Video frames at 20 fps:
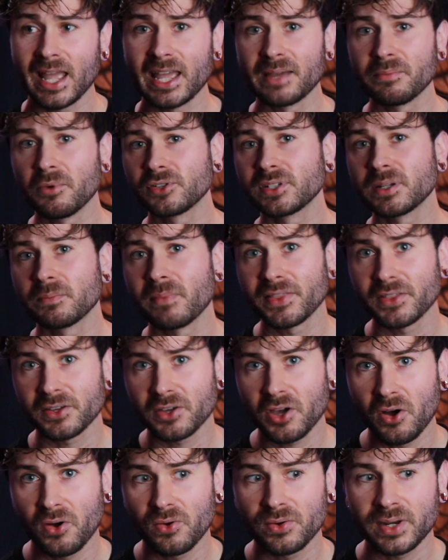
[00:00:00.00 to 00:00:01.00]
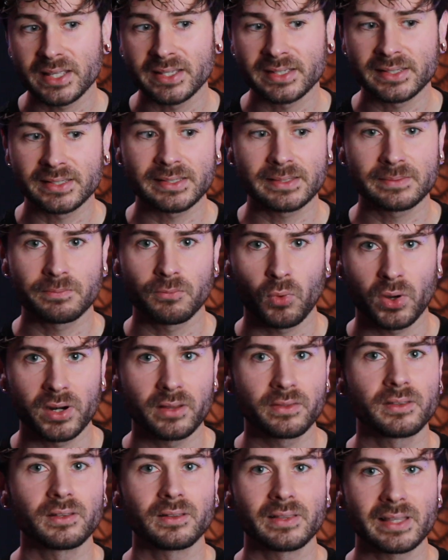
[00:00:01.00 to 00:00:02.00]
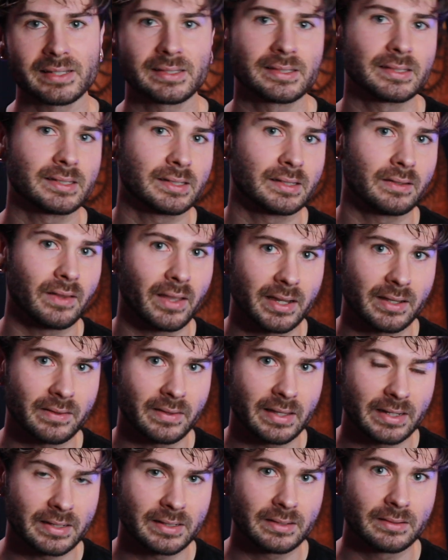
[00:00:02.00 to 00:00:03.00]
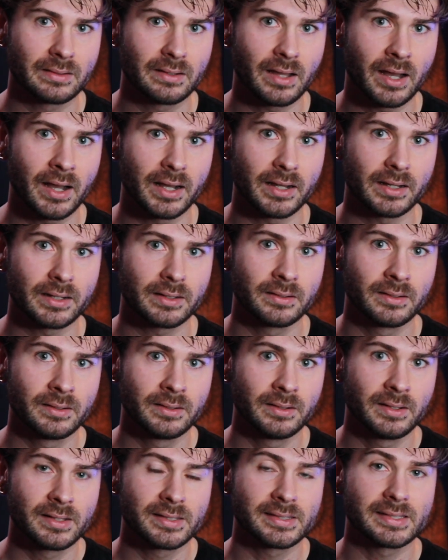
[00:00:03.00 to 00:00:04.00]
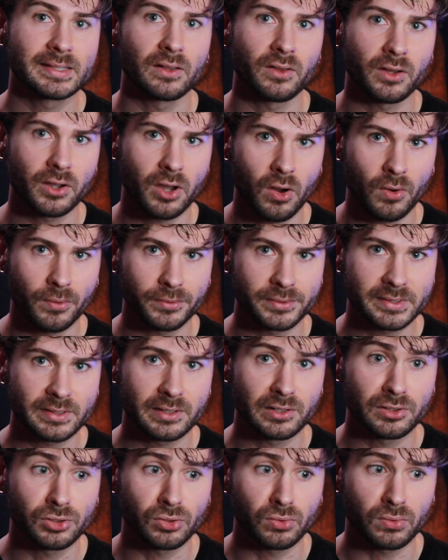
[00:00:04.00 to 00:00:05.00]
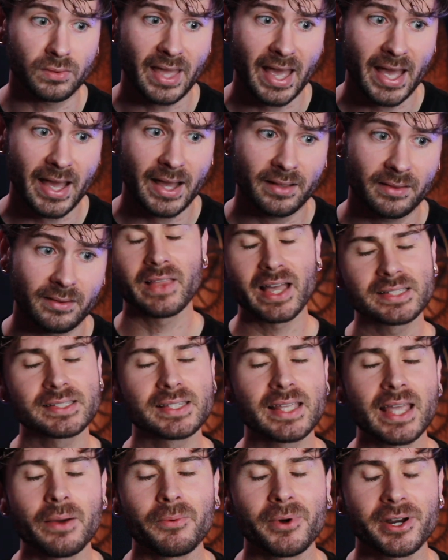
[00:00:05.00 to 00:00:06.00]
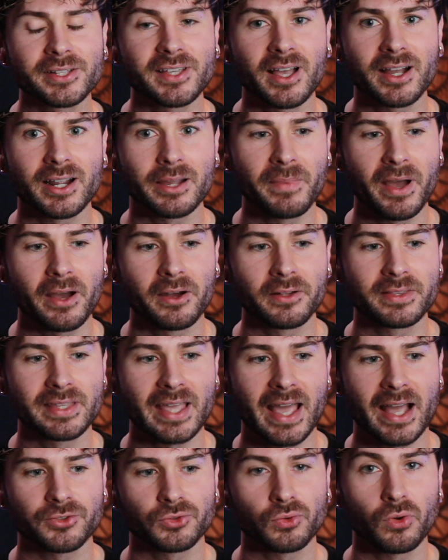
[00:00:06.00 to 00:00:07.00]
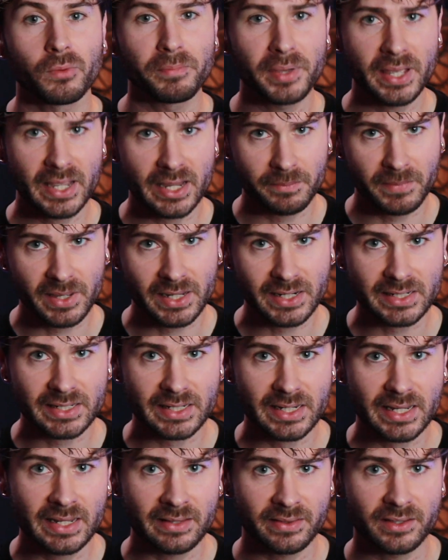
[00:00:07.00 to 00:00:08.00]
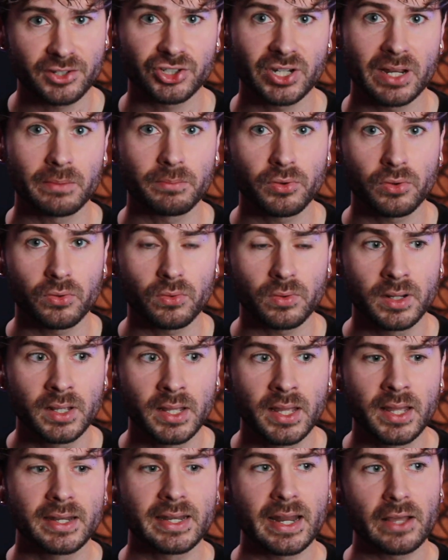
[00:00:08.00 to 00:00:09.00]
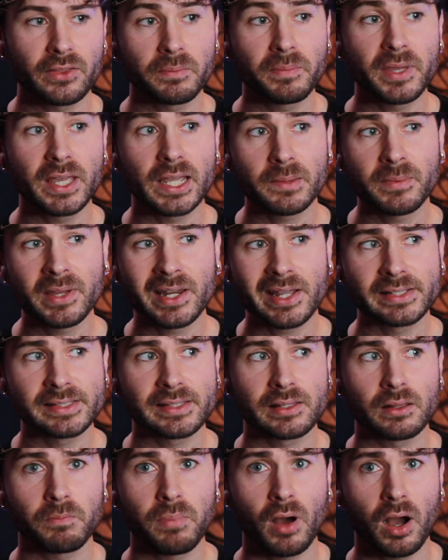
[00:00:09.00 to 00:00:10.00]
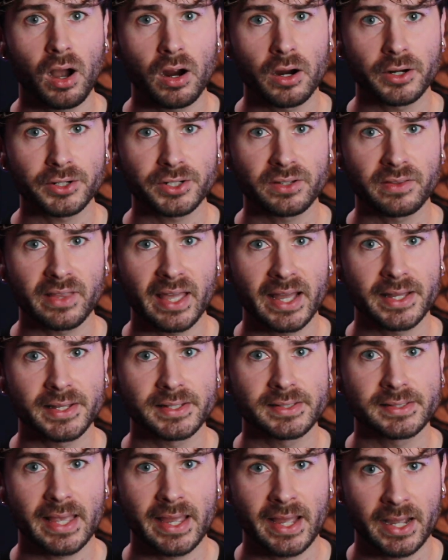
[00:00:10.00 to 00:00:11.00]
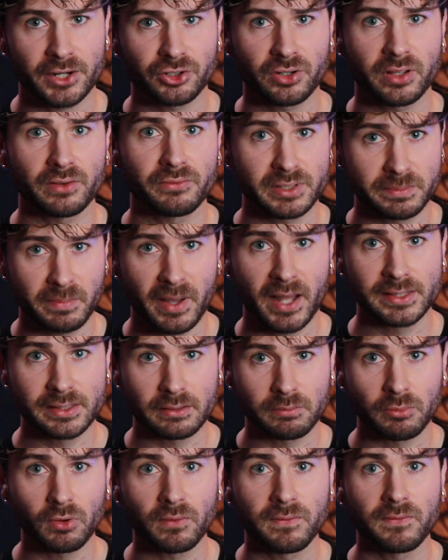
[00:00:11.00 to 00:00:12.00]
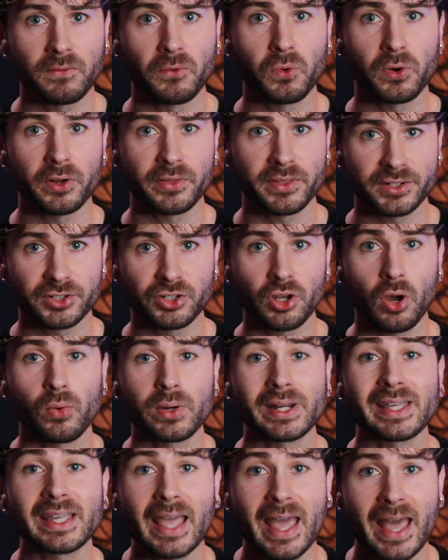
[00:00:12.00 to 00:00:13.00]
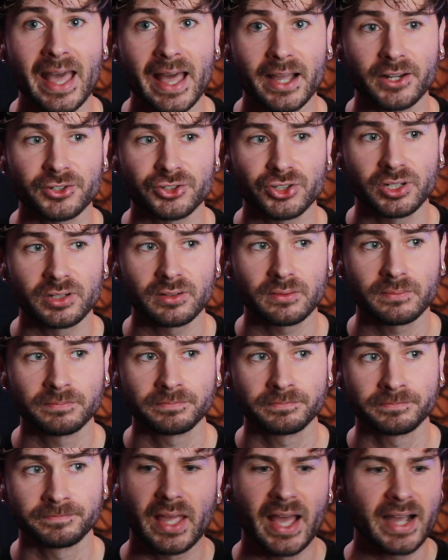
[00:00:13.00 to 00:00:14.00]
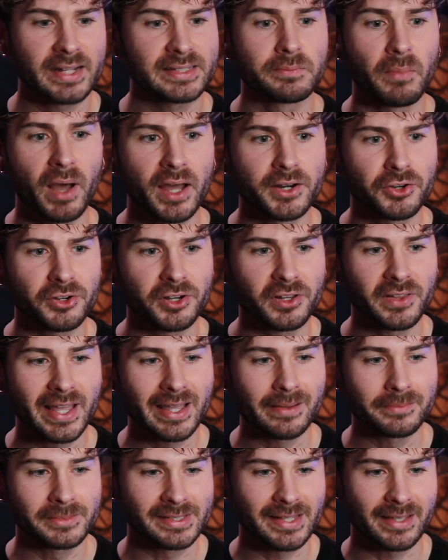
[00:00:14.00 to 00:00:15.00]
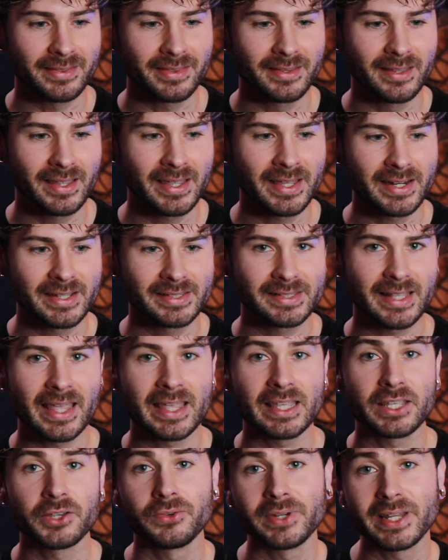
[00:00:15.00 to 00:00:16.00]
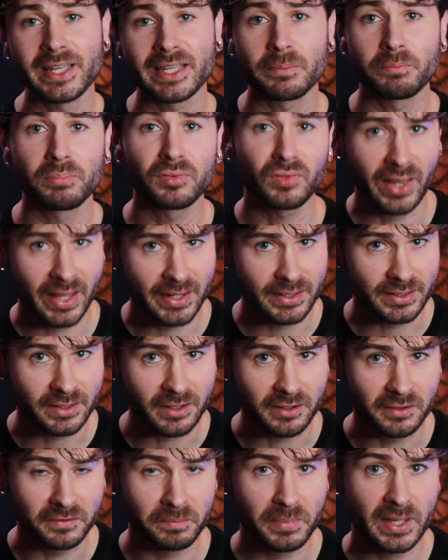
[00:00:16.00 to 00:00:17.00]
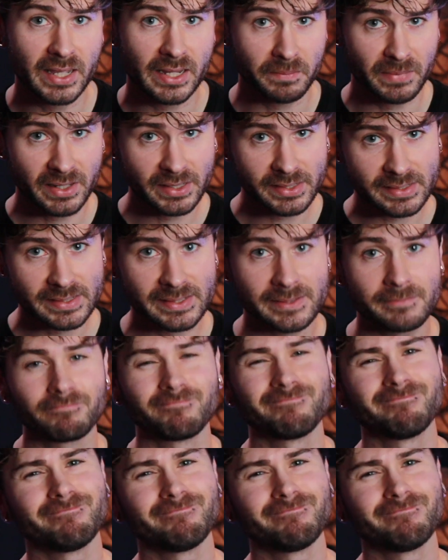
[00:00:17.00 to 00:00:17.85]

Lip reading: Amodimethicone is one of the least likely silicones to do that. Lastly, I want to talk about the actual pigment in the shampoo. Now, the pigment is the part that is actually responsible for the toning action. Xmondo claims that it is a unique blend of pigments.